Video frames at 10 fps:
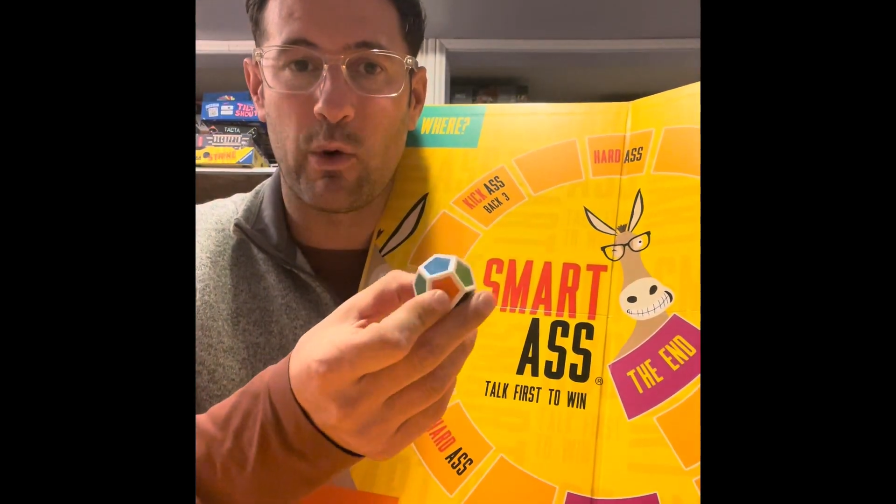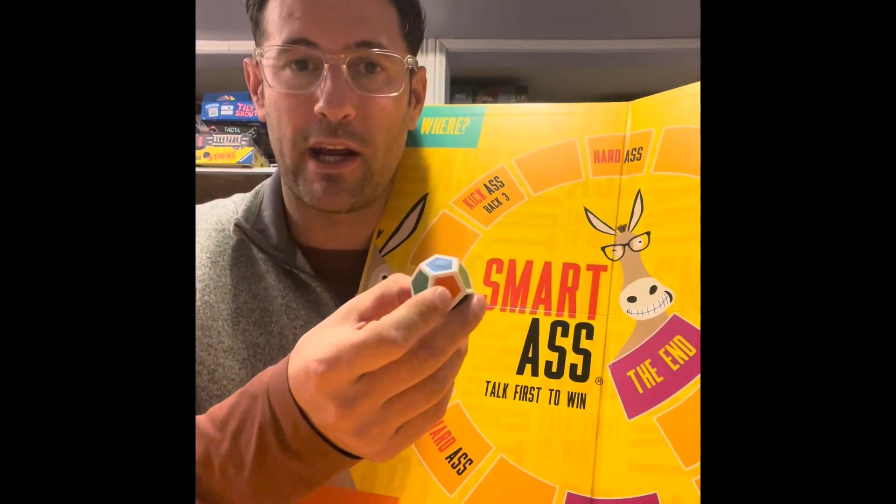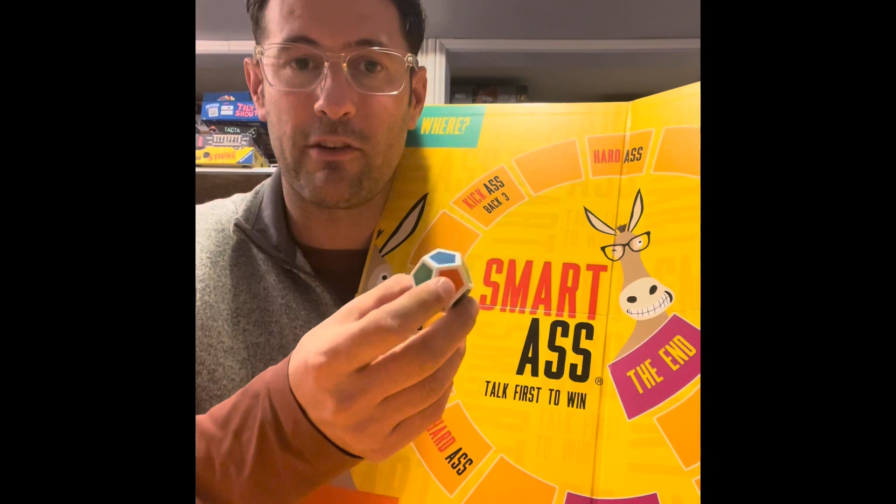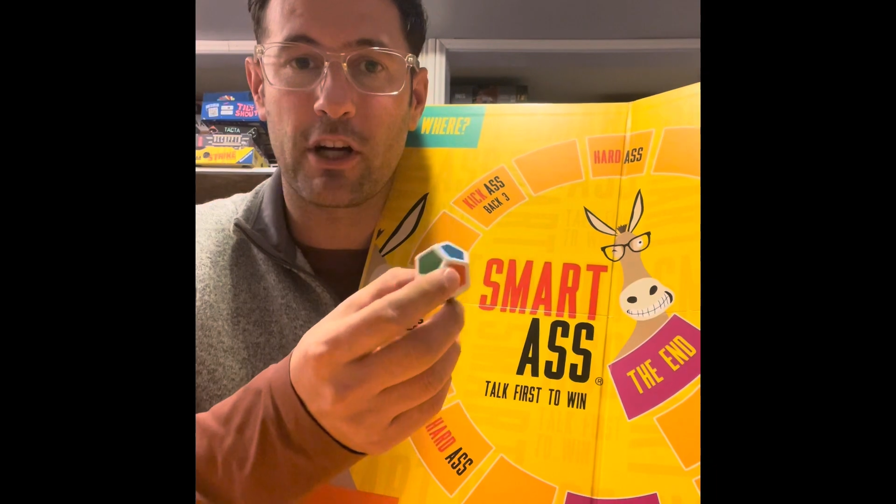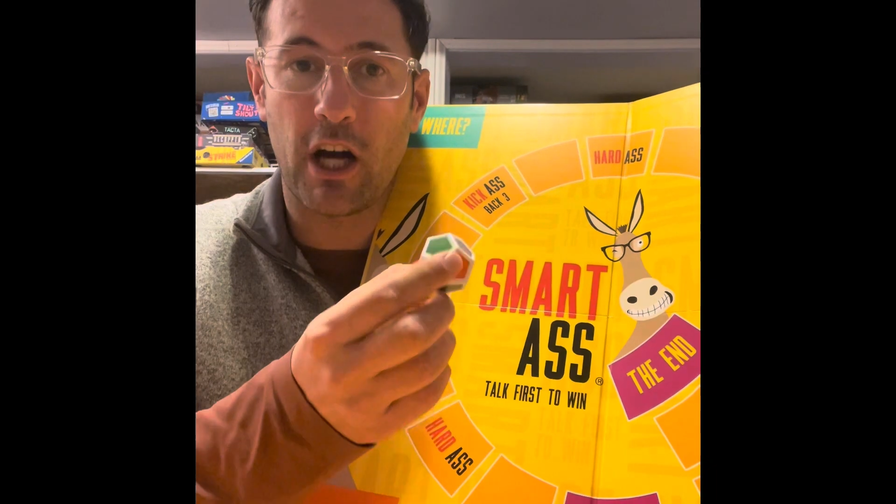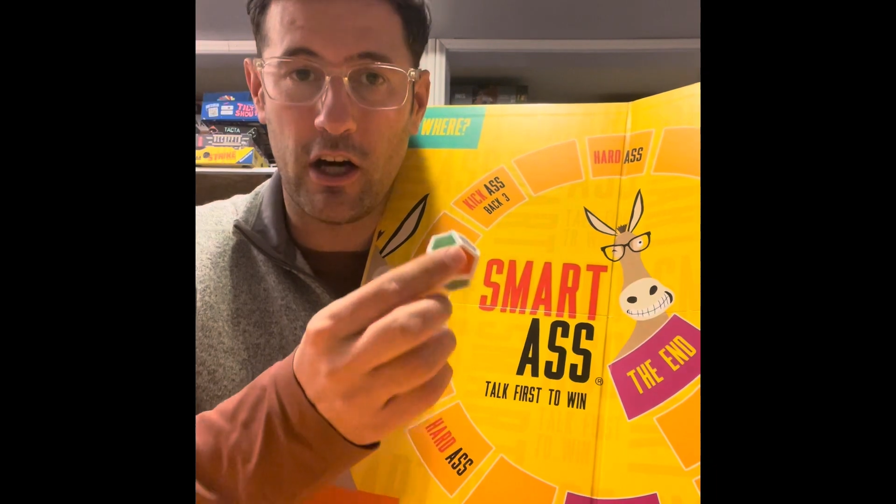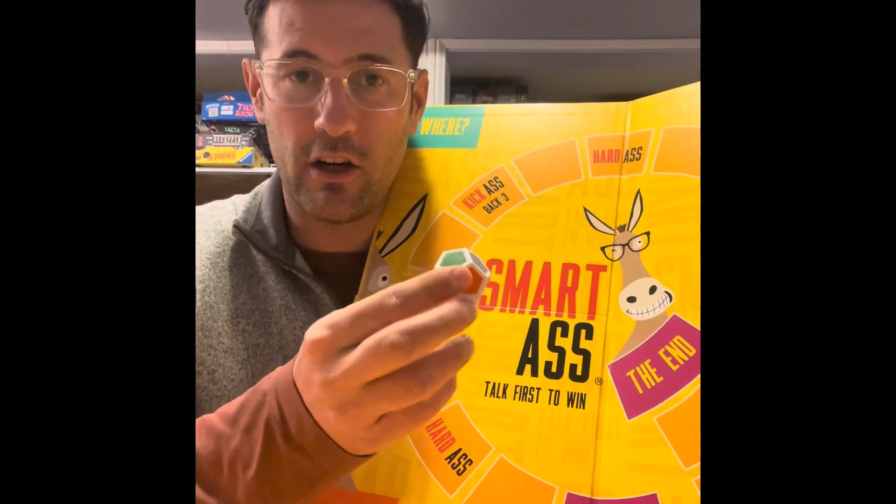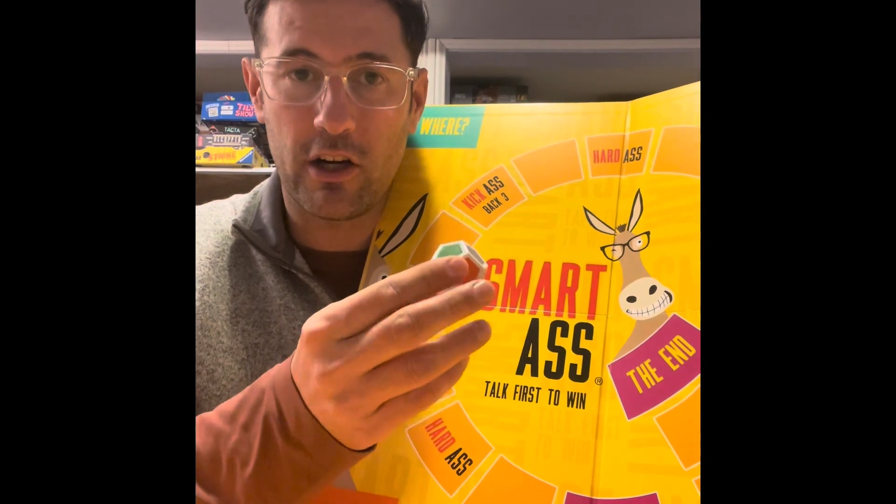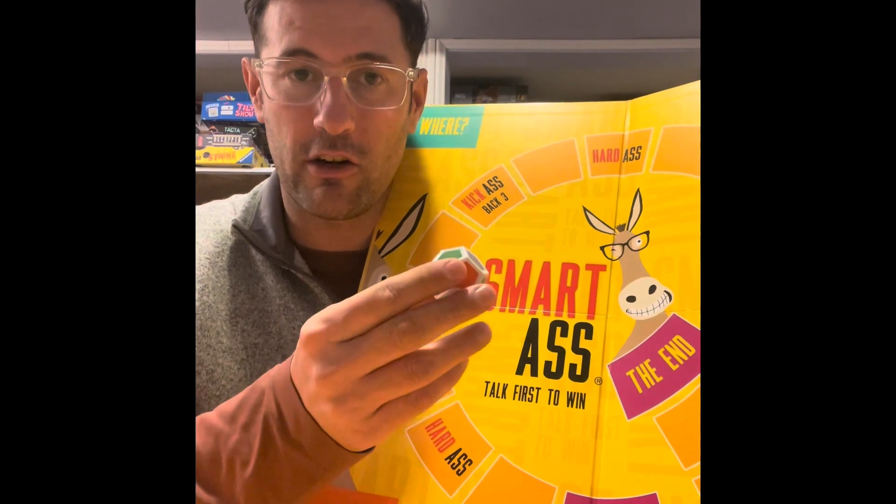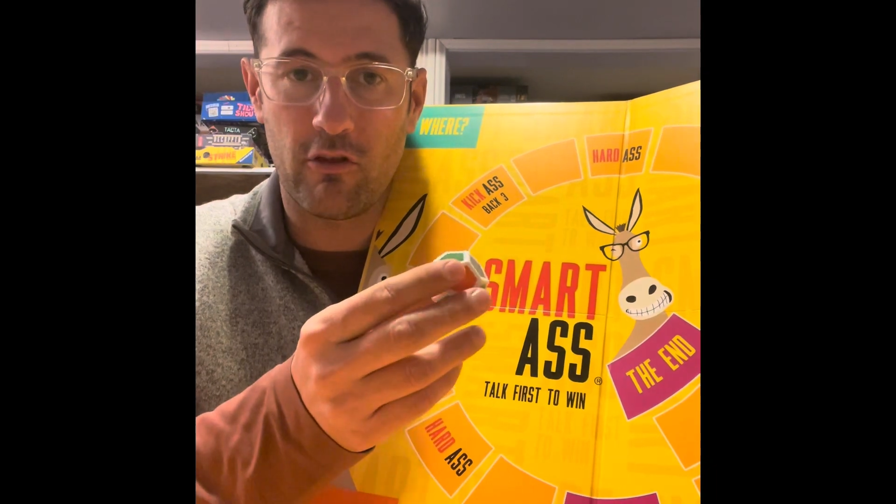Whatever
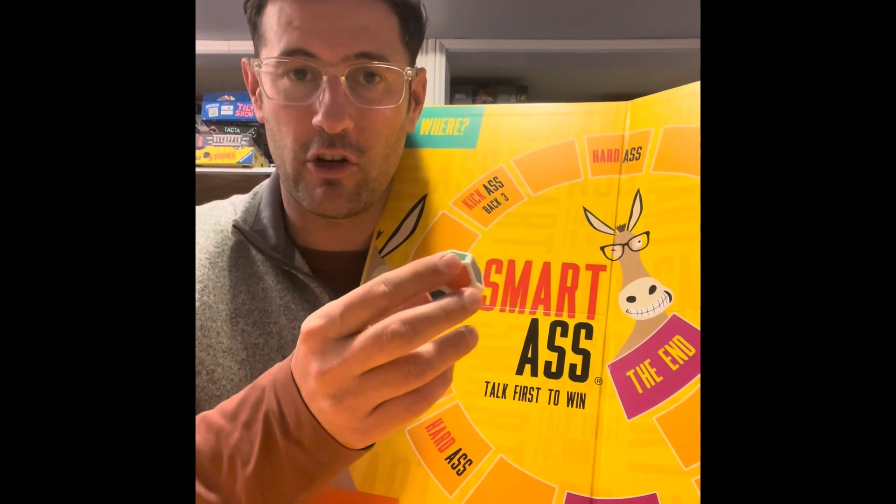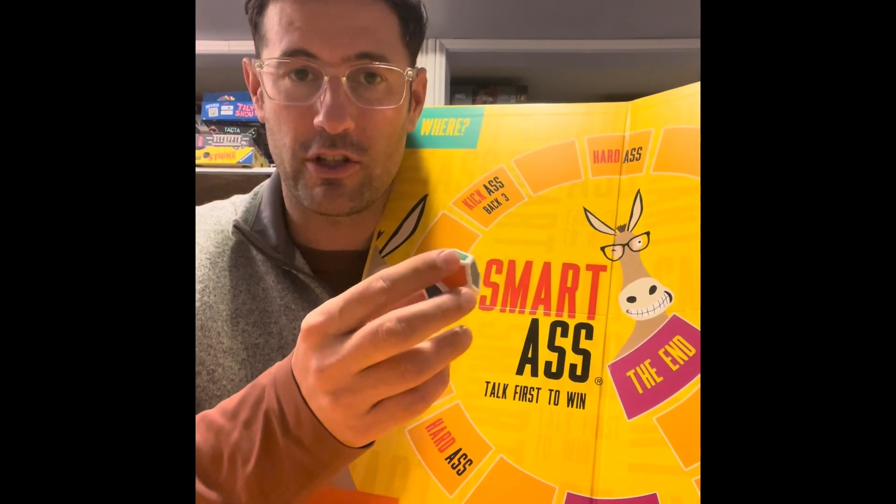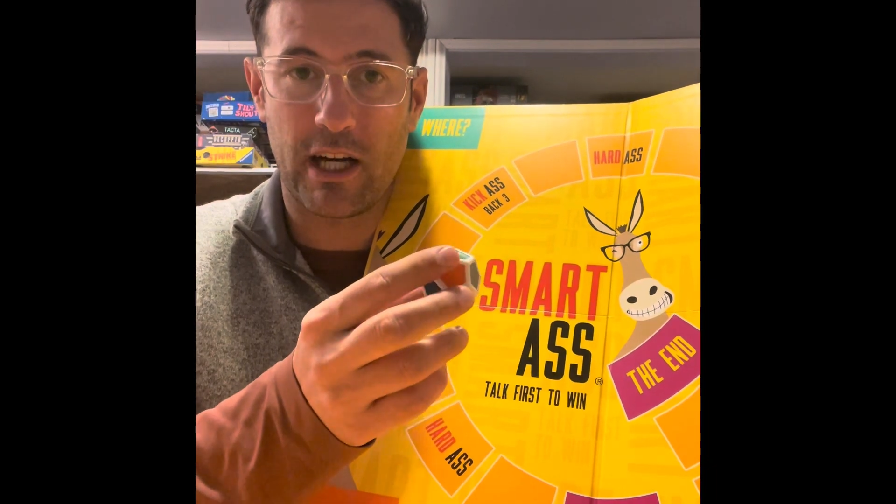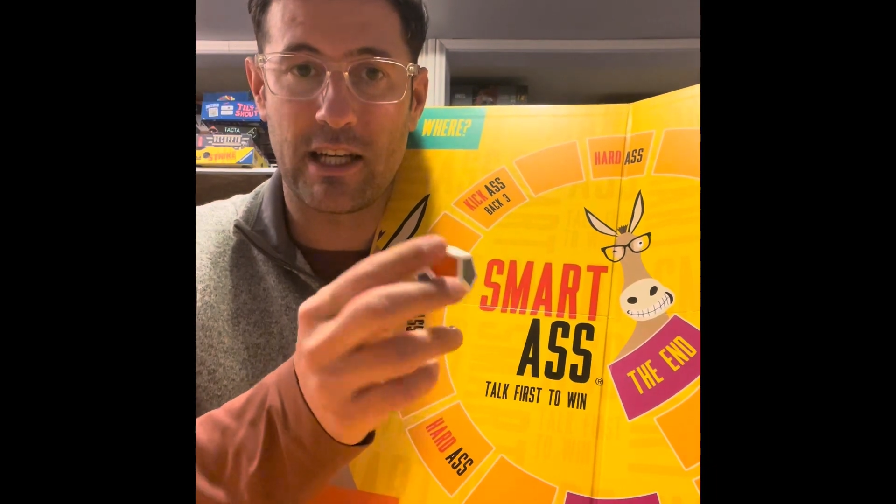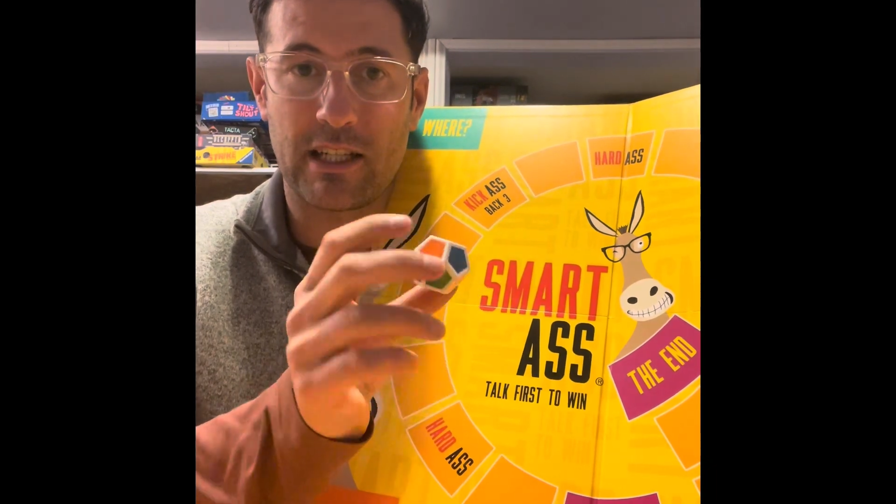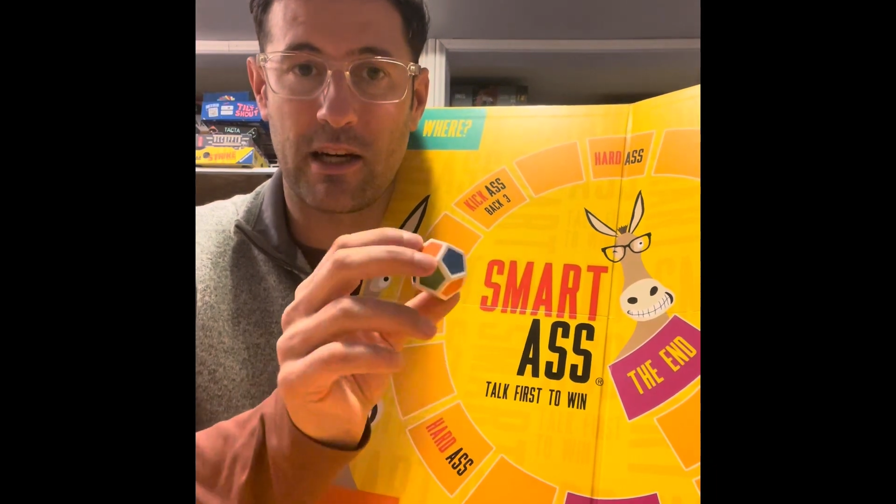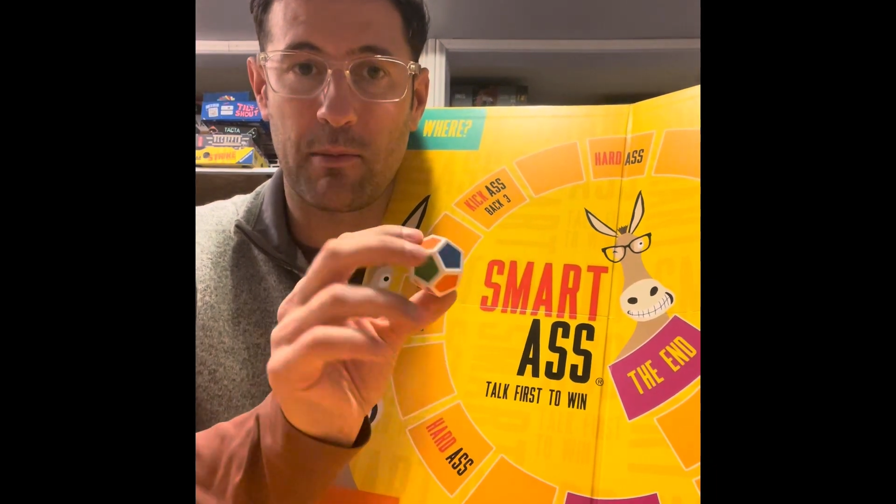color it rolls on is going